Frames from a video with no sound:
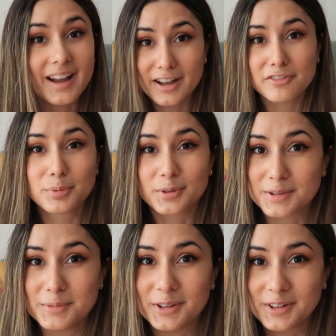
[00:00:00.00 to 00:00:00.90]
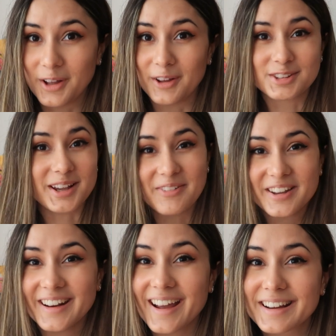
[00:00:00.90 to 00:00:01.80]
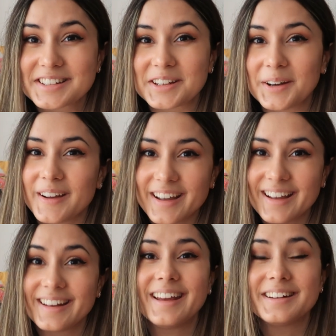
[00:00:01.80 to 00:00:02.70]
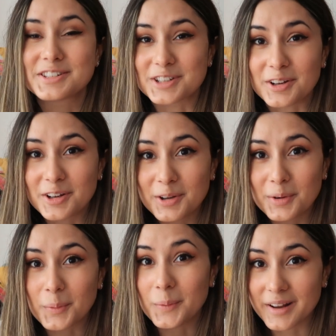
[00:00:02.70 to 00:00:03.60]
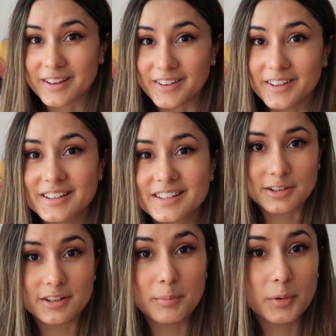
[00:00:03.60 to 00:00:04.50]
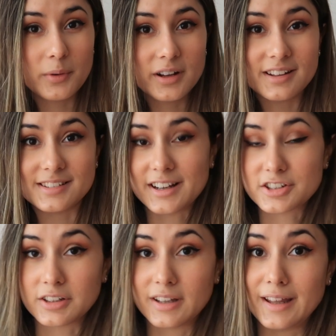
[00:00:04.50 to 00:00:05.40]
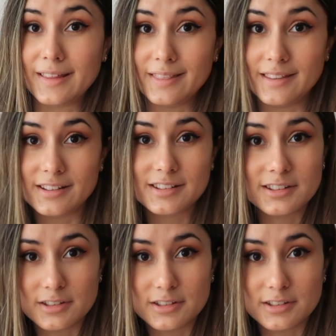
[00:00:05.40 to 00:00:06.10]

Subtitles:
I have bought some new clothes. I'm gonna actually go ahead and show you what I got. So number one is actually this